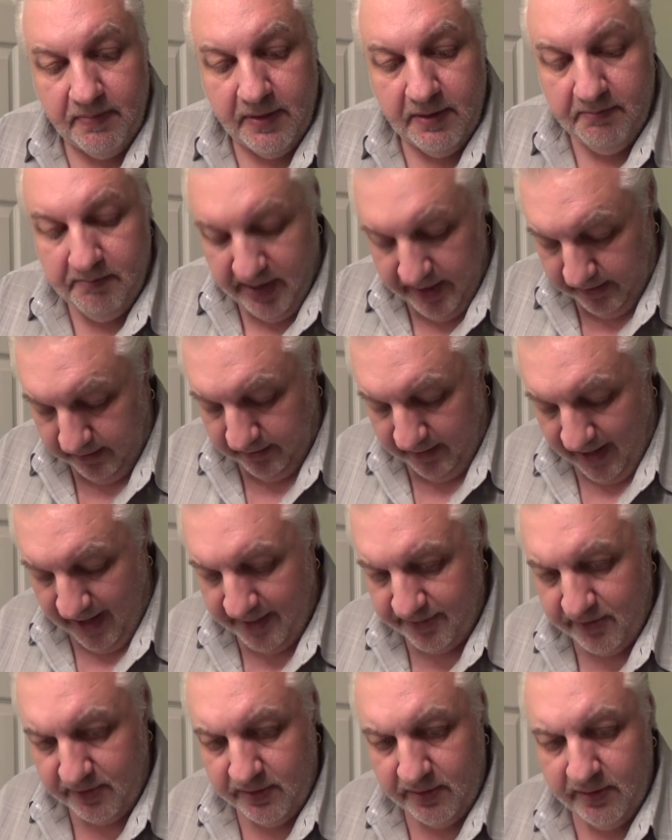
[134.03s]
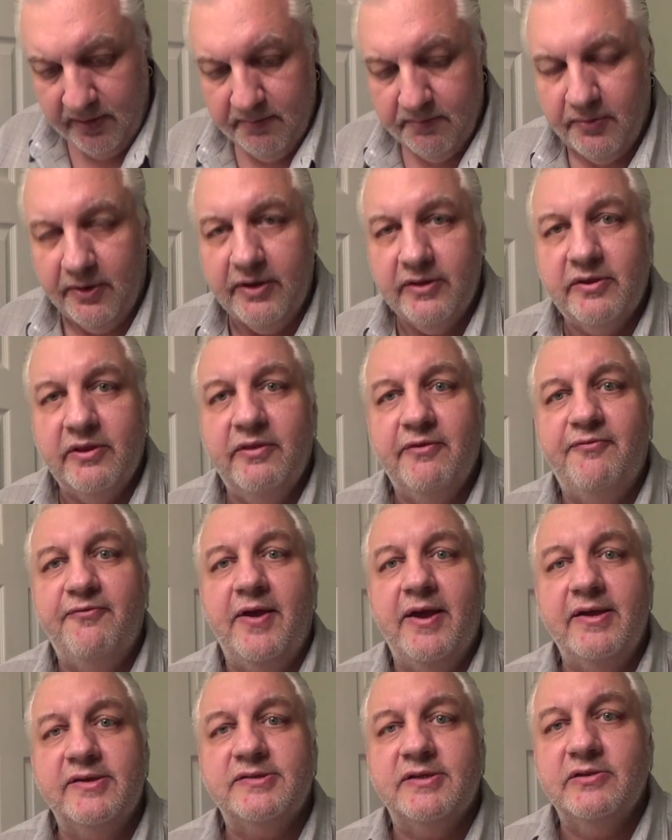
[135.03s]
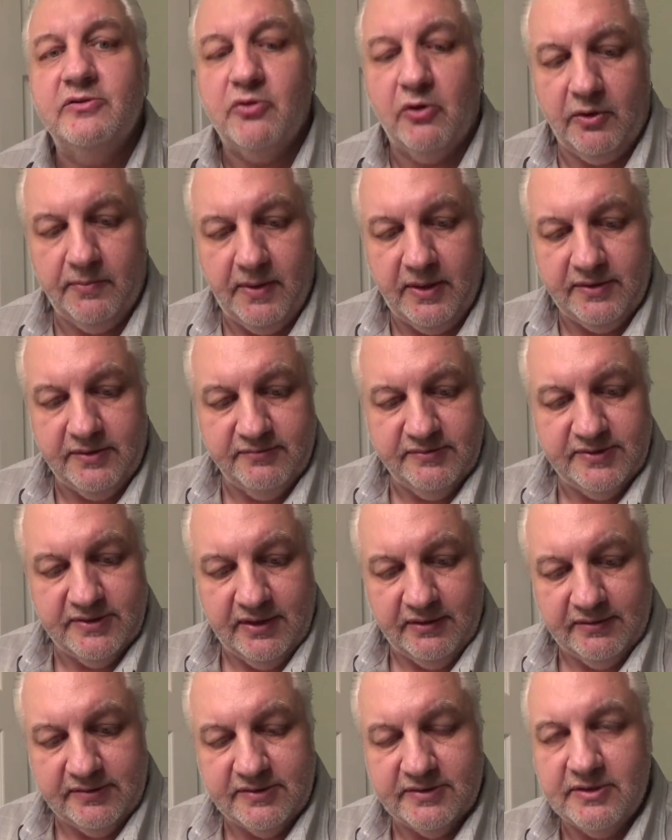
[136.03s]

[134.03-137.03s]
make a lather, bring it to the face, and talk about the results.